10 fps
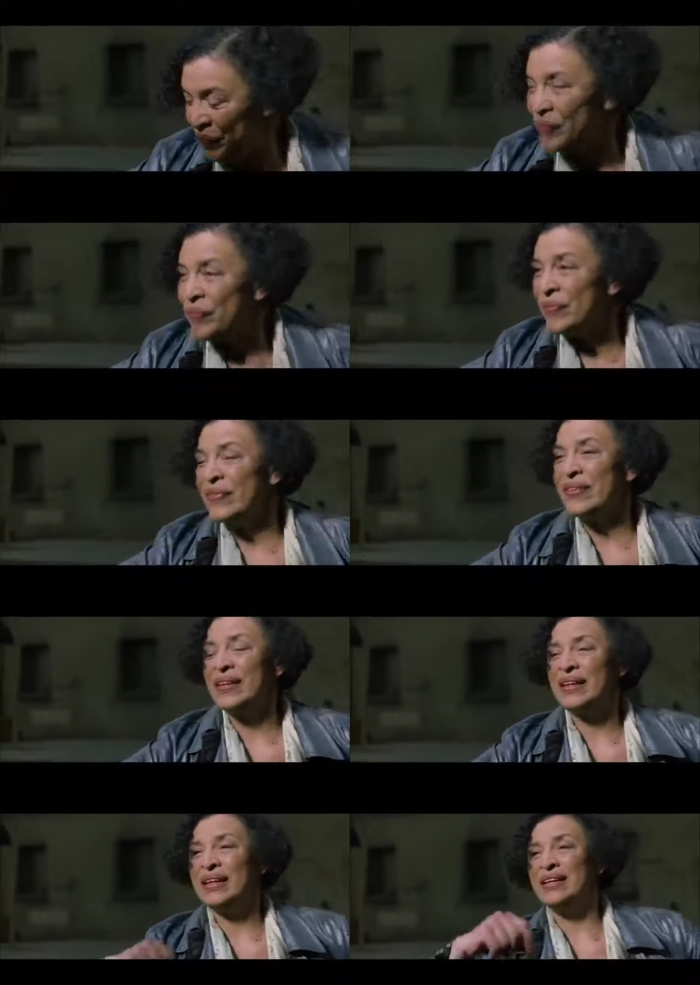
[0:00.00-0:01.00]

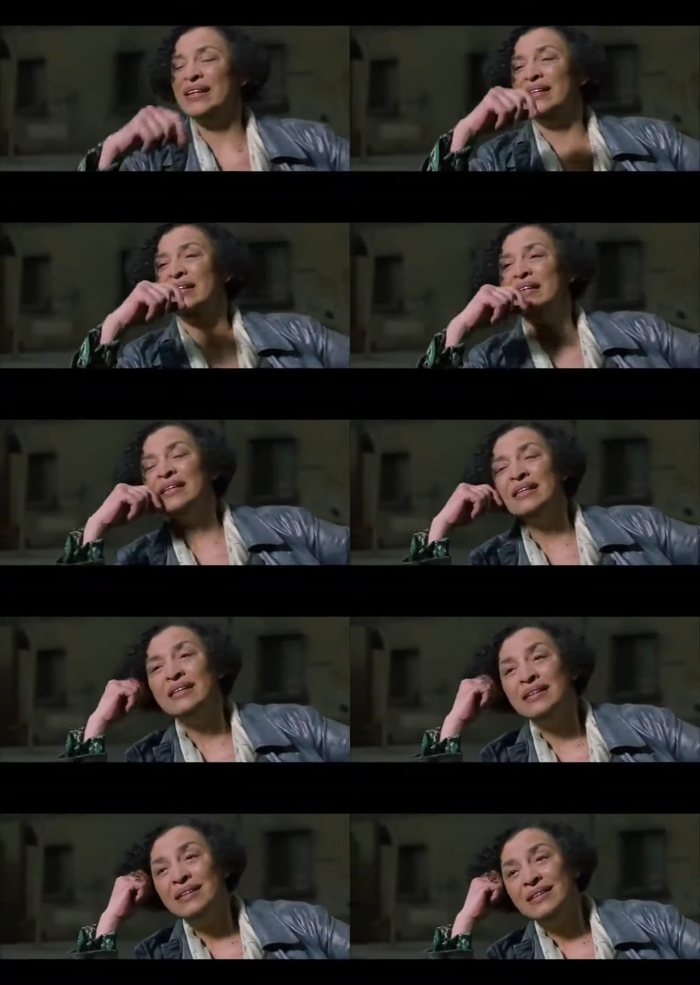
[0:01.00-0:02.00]

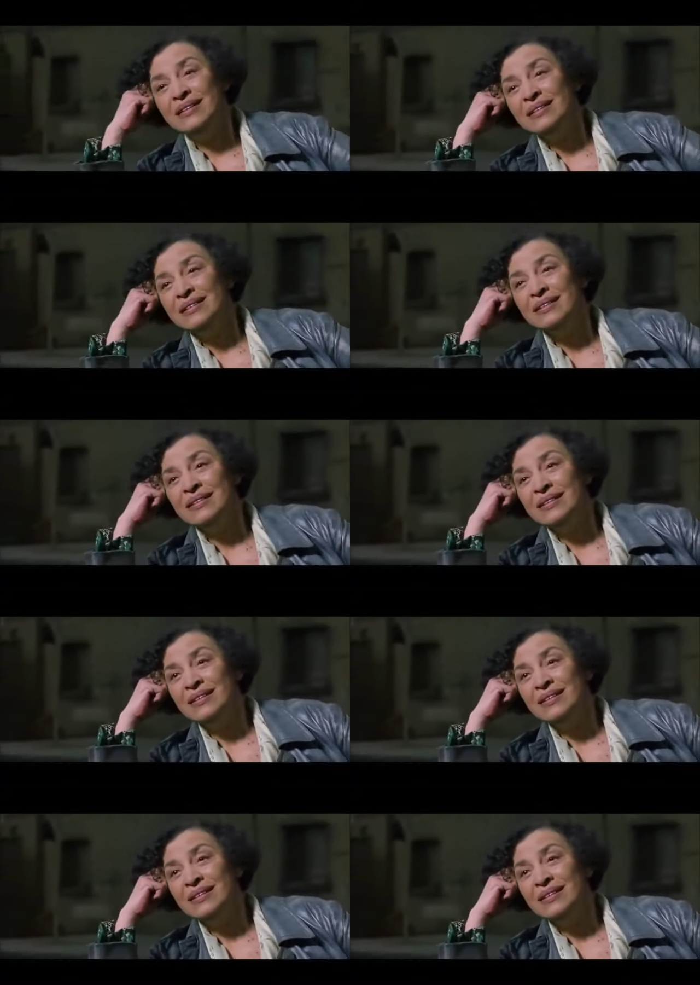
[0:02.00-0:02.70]
No one is speaking in this clip.